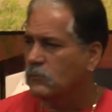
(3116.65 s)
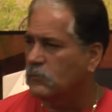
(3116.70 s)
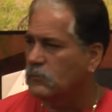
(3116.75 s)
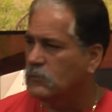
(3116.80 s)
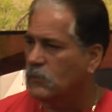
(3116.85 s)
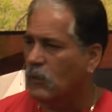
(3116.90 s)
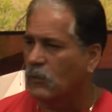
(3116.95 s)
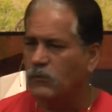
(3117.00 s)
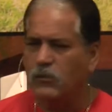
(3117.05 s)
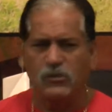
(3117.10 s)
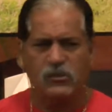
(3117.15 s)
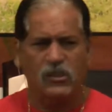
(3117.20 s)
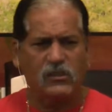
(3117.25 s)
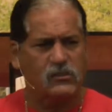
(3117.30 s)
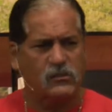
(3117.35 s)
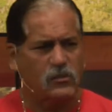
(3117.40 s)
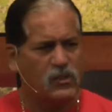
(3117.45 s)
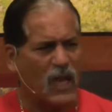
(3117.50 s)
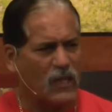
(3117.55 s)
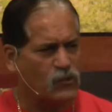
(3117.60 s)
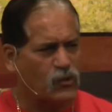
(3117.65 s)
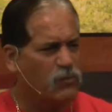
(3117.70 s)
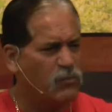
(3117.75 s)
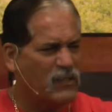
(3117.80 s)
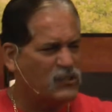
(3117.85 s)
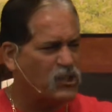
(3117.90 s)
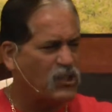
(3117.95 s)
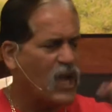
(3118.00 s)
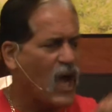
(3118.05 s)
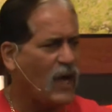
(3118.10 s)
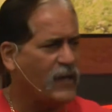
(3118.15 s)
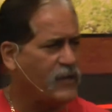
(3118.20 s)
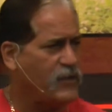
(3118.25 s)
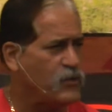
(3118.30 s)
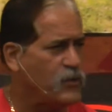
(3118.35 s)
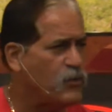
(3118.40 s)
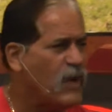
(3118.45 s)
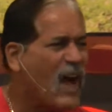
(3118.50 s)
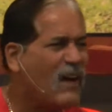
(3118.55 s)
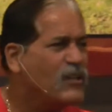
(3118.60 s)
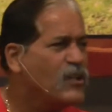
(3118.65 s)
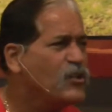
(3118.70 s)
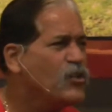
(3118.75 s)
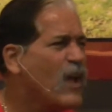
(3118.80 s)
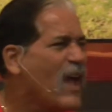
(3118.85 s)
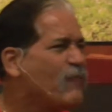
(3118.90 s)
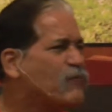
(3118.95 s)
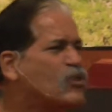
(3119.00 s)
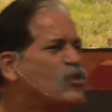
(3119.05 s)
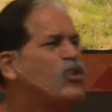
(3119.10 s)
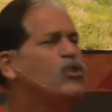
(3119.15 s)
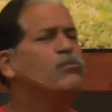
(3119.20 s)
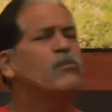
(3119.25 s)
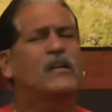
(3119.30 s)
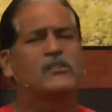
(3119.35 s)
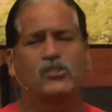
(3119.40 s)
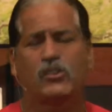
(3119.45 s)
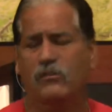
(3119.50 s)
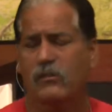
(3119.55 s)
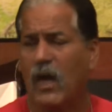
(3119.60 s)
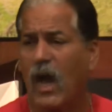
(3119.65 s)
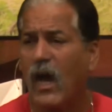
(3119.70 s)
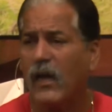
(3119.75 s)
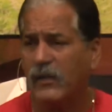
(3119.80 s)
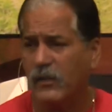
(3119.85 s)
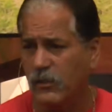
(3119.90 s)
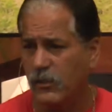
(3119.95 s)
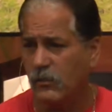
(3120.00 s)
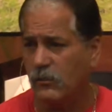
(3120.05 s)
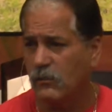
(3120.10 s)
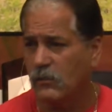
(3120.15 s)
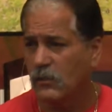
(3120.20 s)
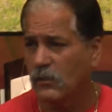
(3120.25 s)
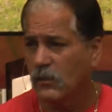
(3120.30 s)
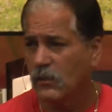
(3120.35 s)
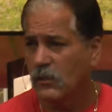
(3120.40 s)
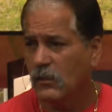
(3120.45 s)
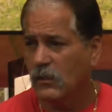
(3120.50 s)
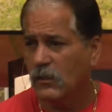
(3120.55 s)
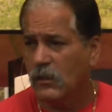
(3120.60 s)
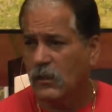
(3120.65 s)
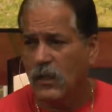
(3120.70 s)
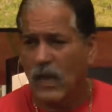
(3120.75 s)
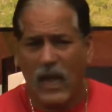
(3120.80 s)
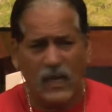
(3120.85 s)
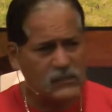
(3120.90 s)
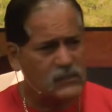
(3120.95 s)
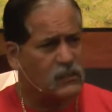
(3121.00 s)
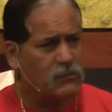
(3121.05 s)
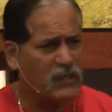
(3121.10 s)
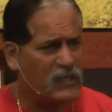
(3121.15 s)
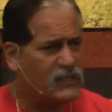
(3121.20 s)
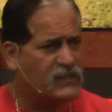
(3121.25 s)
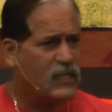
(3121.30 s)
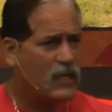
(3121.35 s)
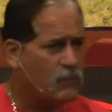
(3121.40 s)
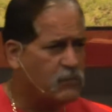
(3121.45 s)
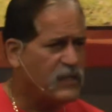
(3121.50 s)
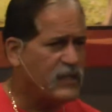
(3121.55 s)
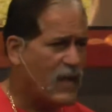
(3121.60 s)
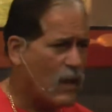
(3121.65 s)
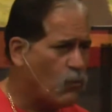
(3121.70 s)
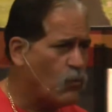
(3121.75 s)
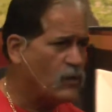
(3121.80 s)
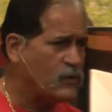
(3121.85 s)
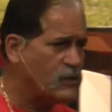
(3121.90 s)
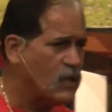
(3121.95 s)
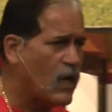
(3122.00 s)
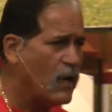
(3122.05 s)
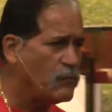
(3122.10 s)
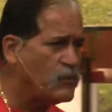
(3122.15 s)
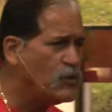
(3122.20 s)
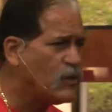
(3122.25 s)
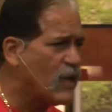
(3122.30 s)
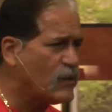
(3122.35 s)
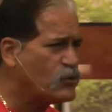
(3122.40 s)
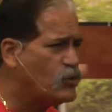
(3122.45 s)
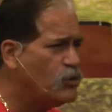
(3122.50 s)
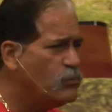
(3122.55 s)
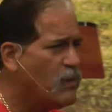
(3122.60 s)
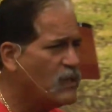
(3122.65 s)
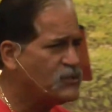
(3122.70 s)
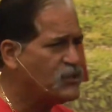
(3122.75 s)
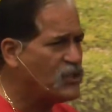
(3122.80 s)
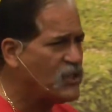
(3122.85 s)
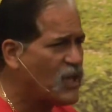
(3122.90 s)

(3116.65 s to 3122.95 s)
You know, you just, you got too much of God in you. How can you have too much of God in you? I had somebody tell me that one time. You got too much of